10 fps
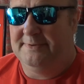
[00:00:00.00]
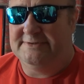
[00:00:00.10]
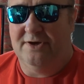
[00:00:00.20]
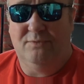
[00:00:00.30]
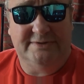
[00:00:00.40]

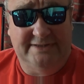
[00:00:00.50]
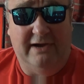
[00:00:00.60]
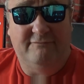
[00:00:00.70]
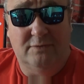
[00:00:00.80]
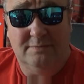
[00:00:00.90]
episode, which
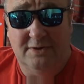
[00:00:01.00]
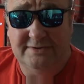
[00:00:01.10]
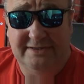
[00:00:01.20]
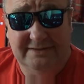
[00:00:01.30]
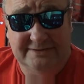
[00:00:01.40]
I've
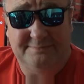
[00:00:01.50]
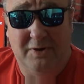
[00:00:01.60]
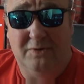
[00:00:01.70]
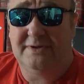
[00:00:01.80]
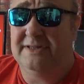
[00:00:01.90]
uploaded a
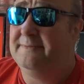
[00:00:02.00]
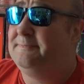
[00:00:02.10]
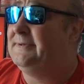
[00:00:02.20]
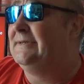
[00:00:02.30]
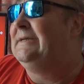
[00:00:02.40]
small clip,
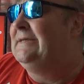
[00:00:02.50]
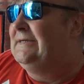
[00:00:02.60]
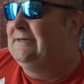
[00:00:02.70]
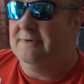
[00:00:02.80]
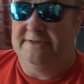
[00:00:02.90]

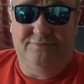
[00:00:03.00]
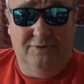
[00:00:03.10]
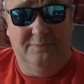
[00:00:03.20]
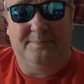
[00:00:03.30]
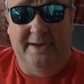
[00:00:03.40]
which
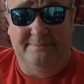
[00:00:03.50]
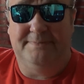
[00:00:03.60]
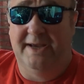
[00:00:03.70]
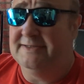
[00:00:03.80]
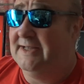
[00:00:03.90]
will be
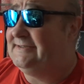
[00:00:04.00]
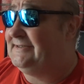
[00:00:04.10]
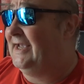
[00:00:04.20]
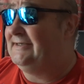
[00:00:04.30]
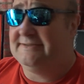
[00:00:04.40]
in
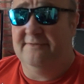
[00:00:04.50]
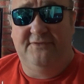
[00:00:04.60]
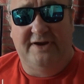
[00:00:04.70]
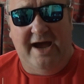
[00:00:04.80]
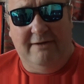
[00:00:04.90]
this, is the
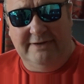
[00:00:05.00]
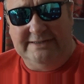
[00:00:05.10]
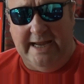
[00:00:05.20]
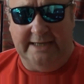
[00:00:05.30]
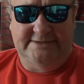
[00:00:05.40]
Ferrari
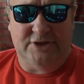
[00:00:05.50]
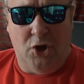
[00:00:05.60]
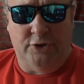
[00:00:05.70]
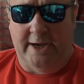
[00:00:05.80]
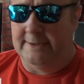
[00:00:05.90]

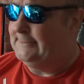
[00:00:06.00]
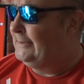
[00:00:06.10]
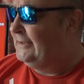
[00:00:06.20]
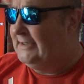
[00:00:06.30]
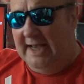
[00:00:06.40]
Daytona
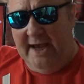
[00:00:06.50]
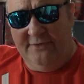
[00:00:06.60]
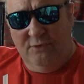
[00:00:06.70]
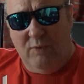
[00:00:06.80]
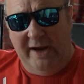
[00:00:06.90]

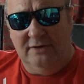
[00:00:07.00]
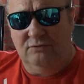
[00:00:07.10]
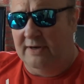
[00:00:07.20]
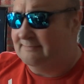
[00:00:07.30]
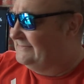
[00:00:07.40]
and the whale
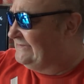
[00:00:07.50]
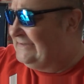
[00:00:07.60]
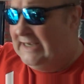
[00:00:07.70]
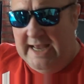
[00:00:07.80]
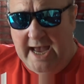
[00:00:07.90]

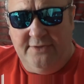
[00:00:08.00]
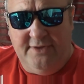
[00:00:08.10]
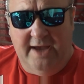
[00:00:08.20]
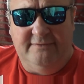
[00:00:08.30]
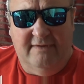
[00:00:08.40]
rims
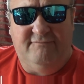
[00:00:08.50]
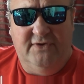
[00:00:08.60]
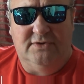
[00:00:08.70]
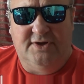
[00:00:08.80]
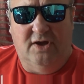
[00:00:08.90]
and, the, and, and,
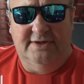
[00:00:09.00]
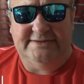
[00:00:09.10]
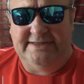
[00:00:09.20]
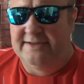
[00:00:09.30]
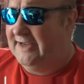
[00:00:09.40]
Phil
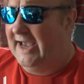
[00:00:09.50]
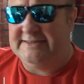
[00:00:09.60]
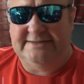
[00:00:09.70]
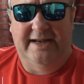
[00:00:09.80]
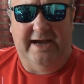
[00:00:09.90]
Collins in the
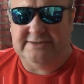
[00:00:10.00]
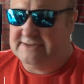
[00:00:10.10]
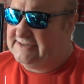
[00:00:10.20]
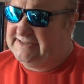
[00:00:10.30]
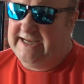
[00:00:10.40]
air tonight
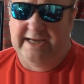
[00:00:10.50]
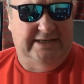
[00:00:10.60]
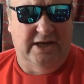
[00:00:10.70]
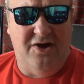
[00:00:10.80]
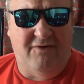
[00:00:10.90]
just
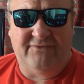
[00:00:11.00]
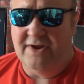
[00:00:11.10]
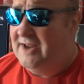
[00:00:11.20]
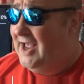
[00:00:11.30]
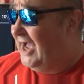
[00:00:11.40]
kicking off.
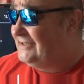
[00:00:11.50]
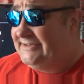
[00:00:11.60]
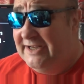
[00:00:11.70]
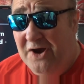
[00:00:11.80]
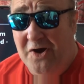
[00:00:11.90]

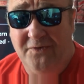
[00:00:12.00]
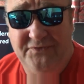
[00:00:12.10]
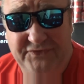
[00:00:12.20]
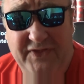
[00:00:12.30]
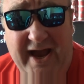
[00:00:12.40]
And you
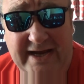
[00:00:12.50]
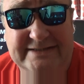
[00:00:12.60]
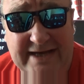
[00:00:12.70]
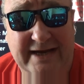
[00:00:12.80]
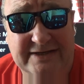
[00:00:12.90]
know, that
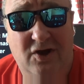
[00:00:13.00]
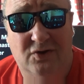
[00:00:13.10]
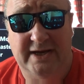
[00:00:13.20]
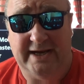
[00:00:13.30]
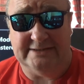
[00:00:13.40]
is
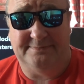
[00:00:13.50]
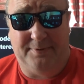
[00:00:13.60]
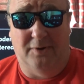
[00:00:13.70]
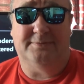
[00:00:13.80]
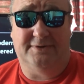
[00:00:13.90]
iconic. It's
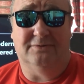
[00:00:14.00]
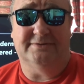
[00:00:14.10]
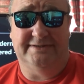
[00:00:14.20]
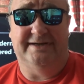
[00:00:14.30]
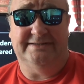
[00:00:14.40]
pop
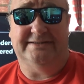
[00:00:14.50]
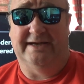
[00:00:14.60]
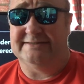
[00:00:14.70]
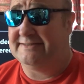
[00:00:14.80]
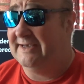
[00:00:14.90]
culture, It's
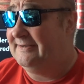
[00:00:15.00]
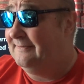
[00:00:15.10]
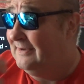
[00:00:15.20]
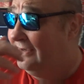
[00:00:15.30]
that scene.